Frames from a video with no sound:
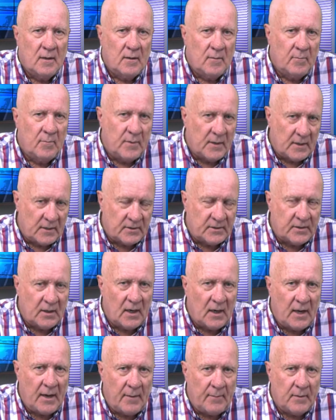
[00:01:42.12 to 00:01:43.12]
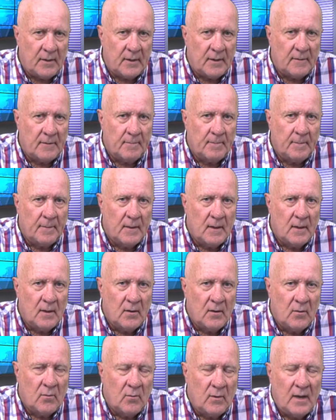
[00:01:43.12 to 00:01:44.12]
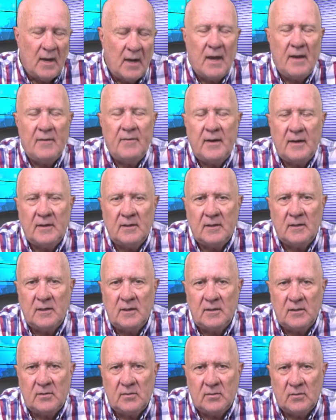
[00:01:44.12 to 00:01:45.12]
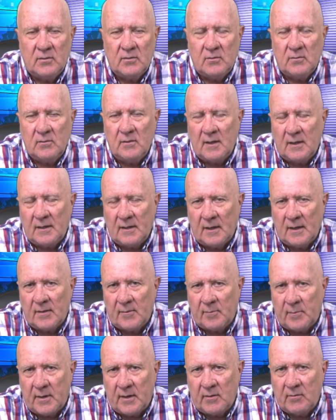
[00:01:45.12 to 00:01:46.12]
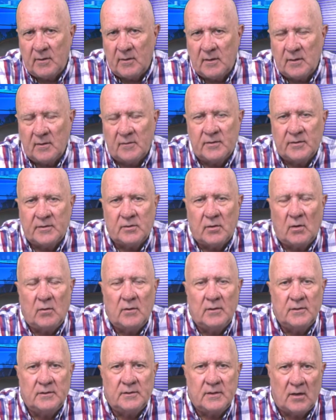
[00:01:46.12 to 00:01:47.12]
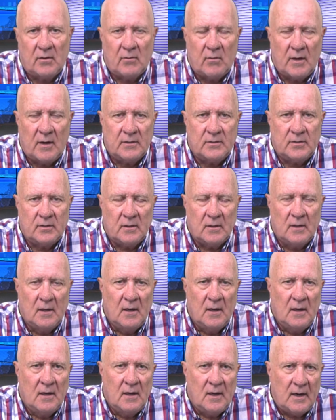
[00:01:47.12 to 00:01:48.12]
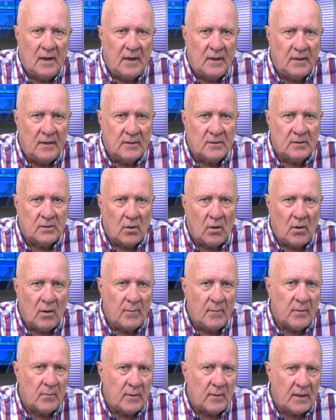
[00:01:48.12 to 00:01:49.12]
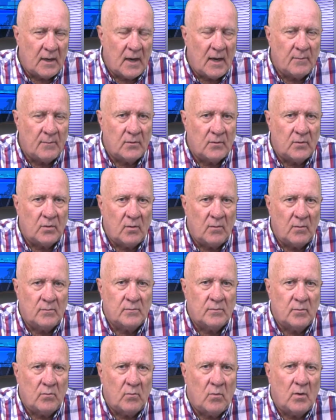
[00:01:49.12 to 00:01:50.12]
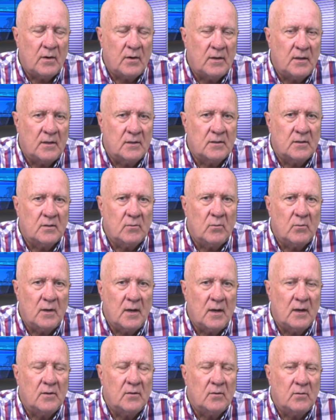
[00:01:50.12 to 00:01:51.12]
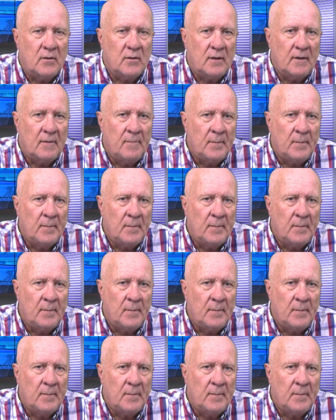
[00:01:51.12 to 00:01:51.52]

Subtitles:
But it's still happening. We have entered into another period of the stolen generation and it is time that we came to terms with what it is that we are doing